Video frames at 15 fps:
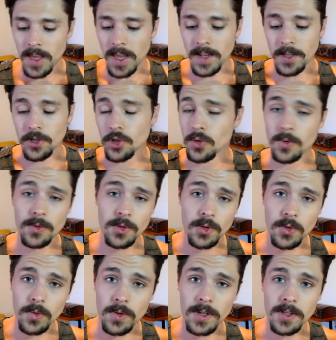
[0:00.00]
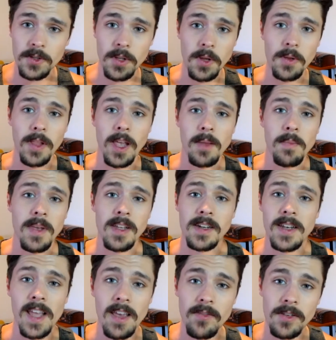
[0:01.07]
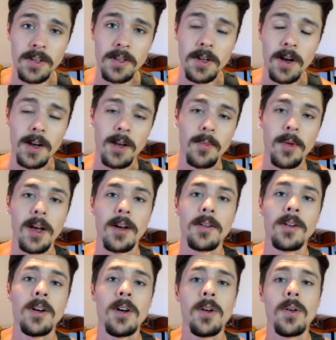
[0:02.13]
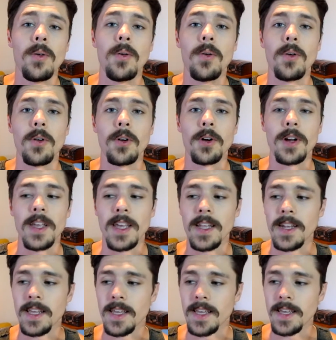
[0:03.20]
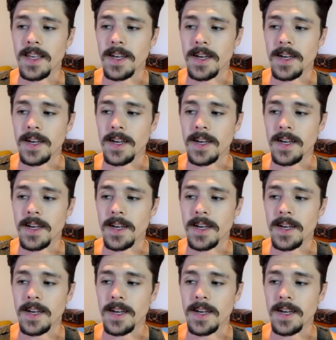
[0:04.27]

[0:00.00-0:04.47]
any short stories that you'd like me and David to talk about, or any